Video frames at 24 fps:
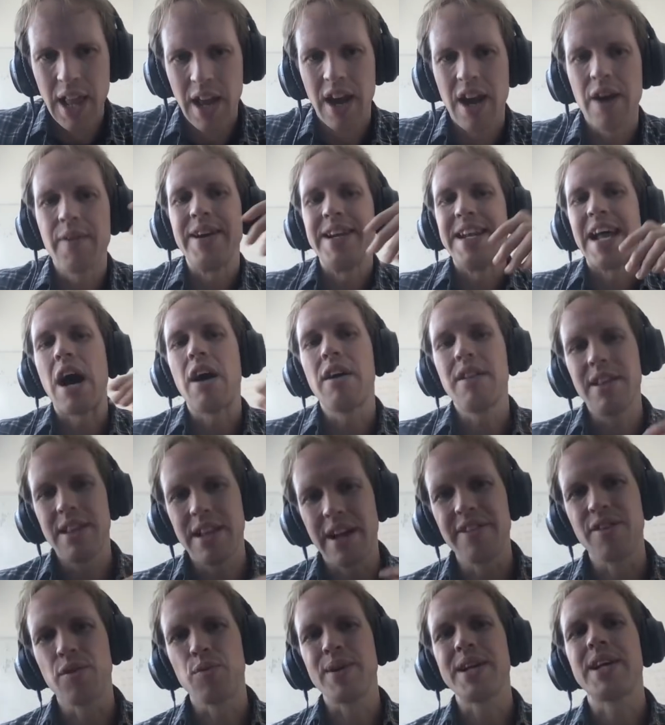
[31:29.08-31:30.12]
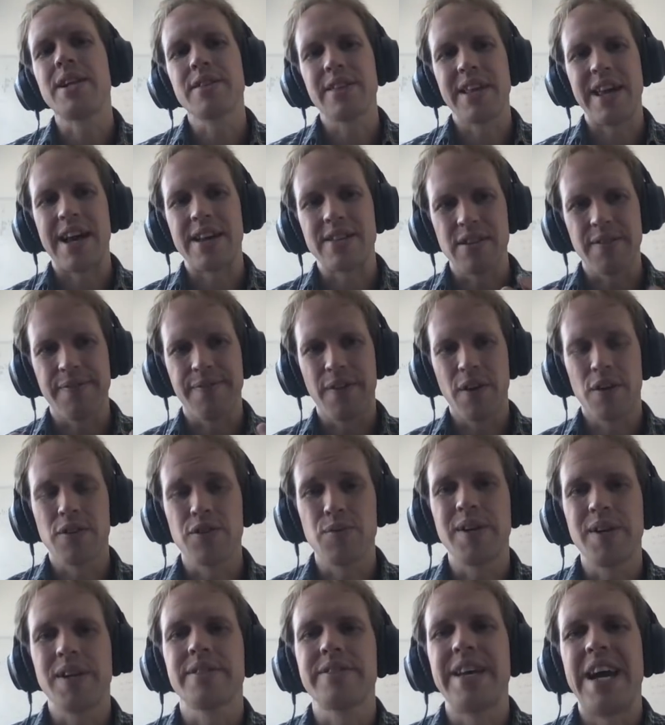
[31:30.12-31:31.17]
All right, now the real test, the first
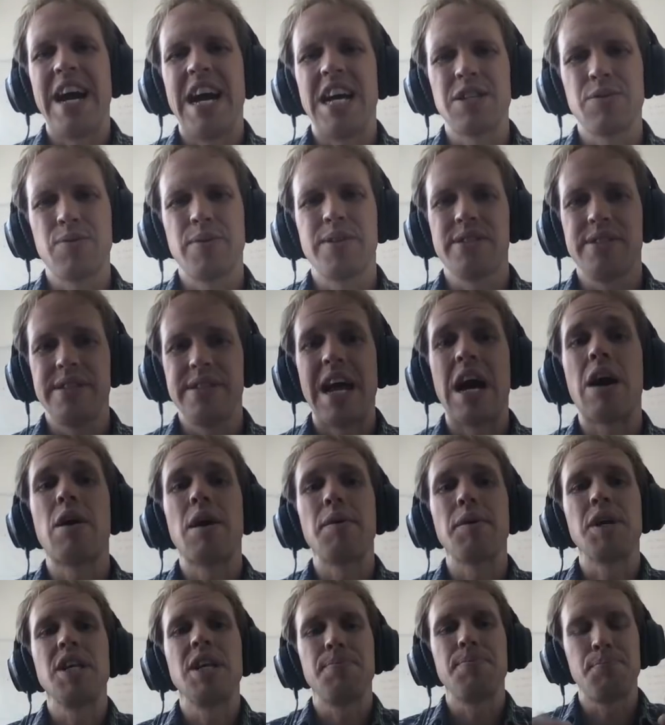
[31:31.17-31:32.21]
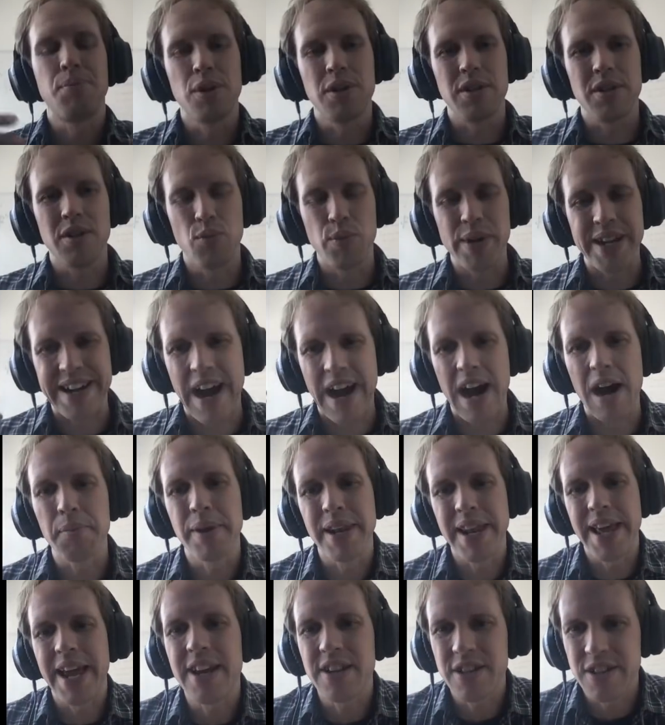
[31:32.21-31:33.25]
real test was now I'm going to put
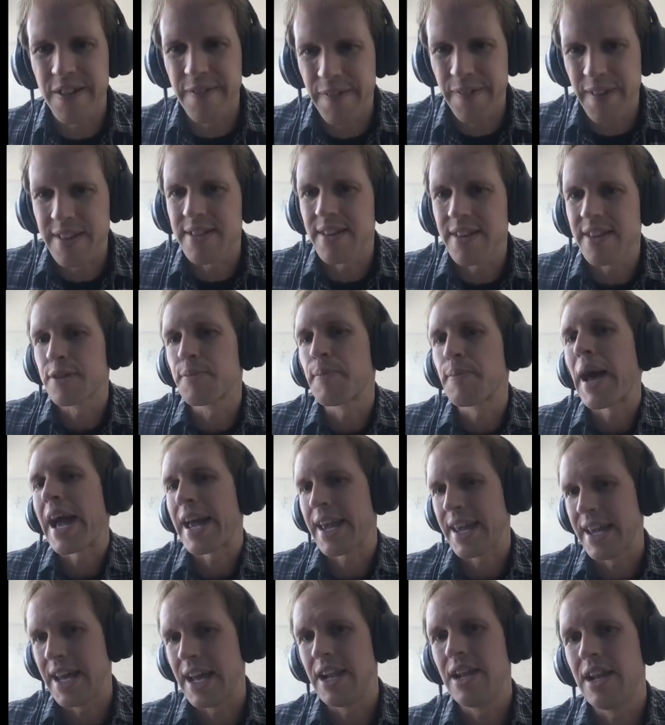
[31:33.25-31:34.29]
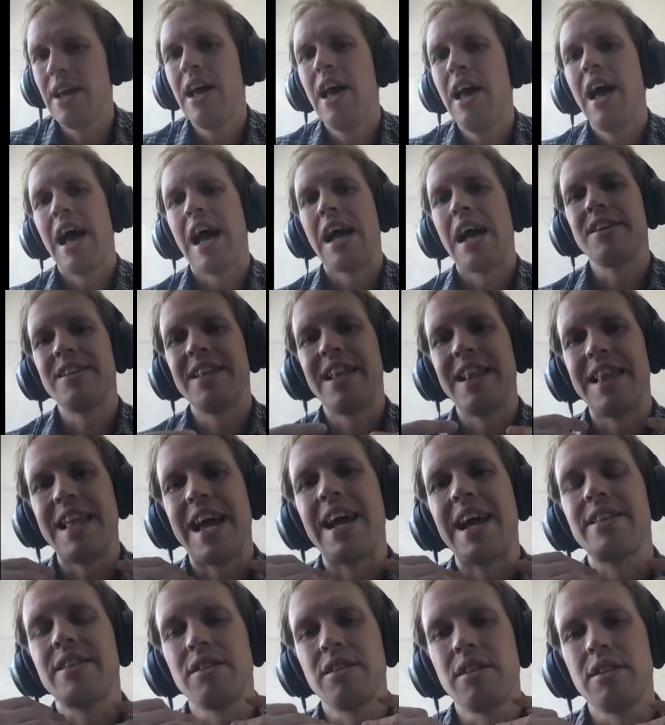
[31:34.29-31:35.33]
recombination physics back in. I'm going to
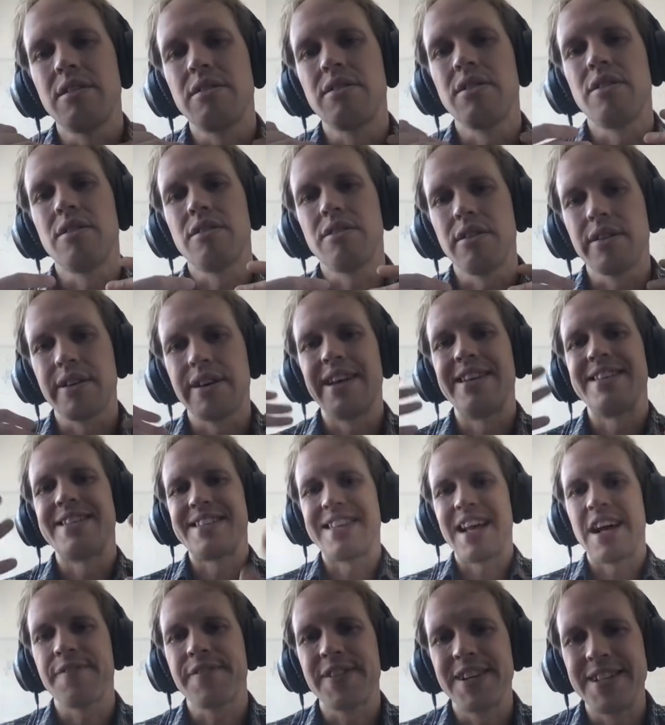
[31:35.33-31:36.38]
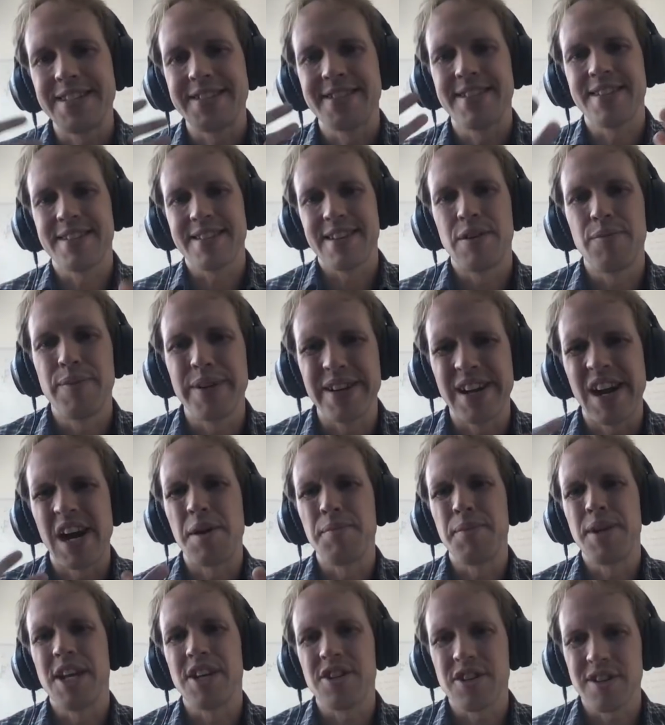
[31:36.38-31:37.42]
let the kind of self-consistent
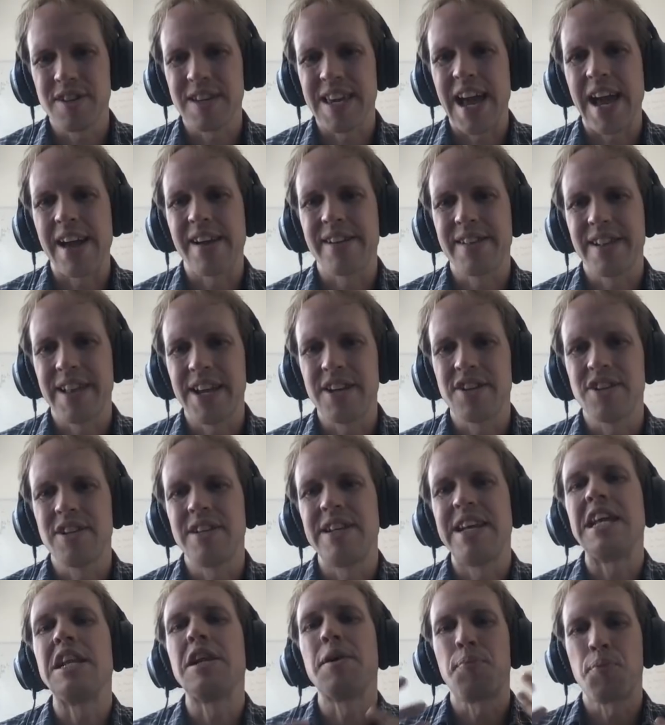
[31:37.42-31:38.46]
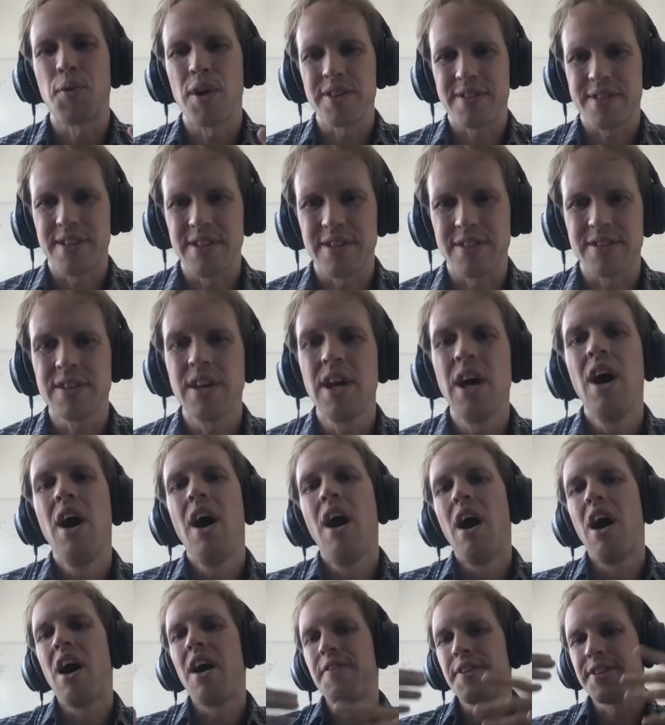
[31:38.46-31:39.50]
recombination calculation in the presence
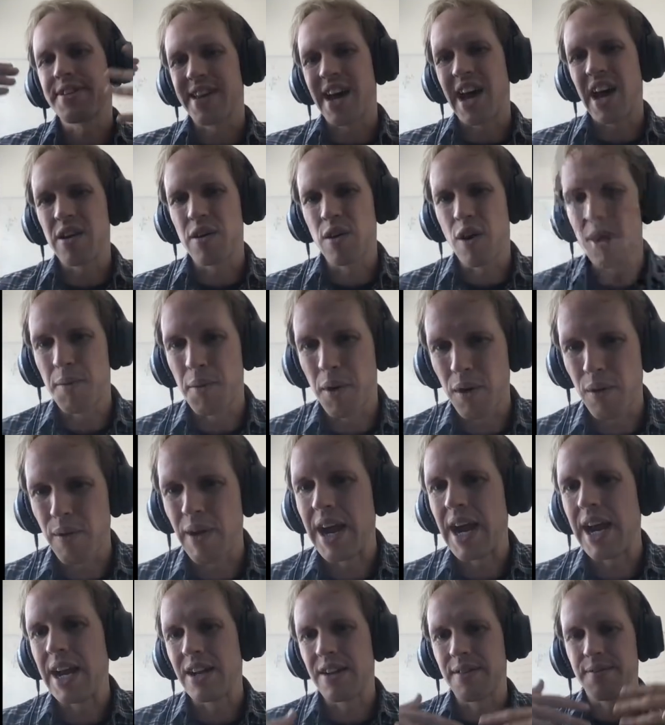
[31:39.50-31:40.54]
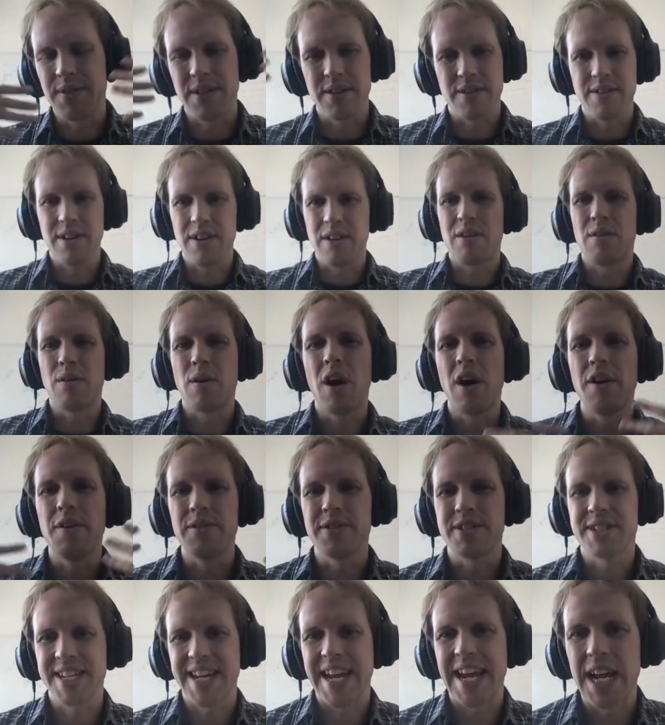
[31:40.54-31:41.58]
of this higher Hubble rate, of this, other
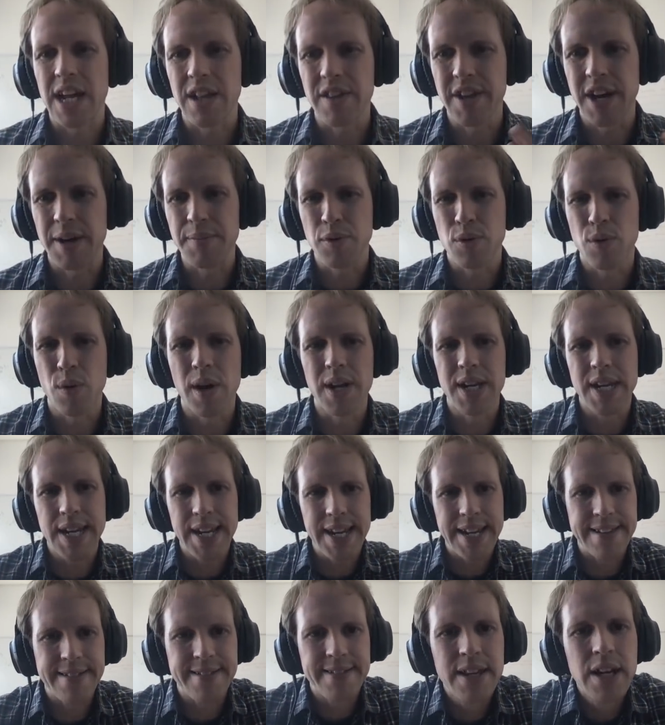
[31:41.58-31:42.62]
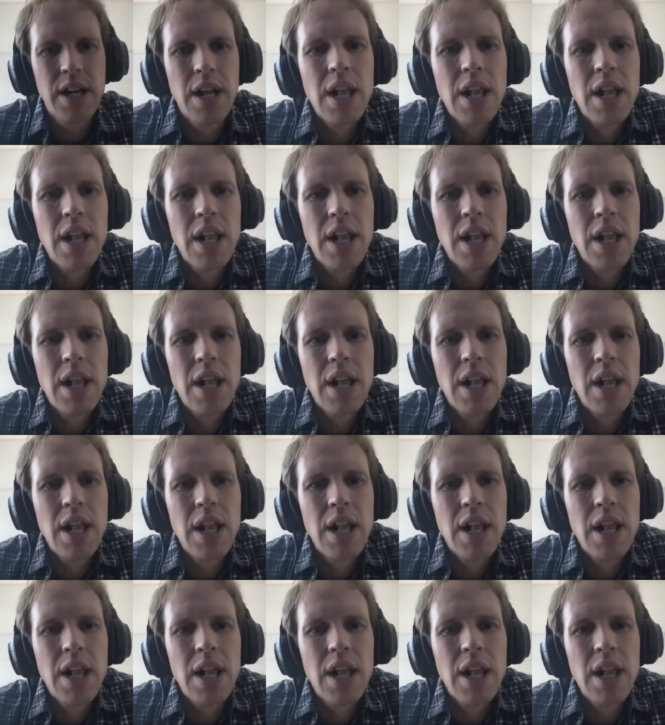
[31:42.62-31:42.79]
scaled up quantities.